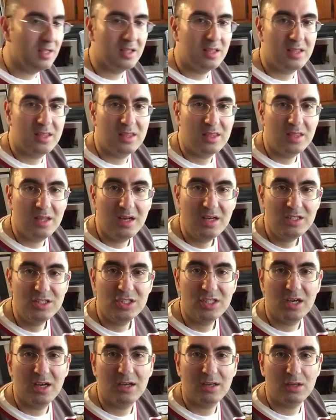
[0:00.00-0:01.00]
is
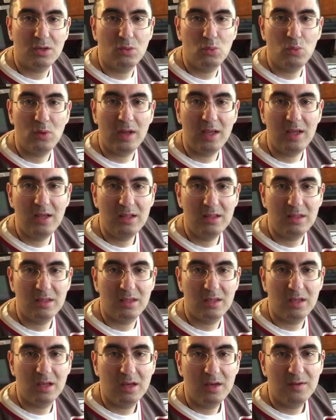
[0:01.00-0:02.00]
such a
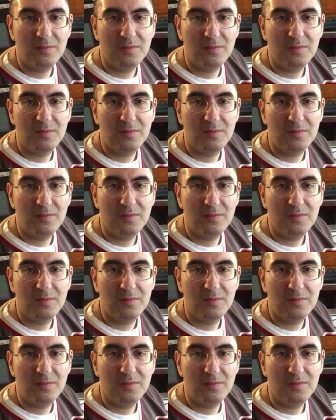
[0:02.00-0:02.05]
great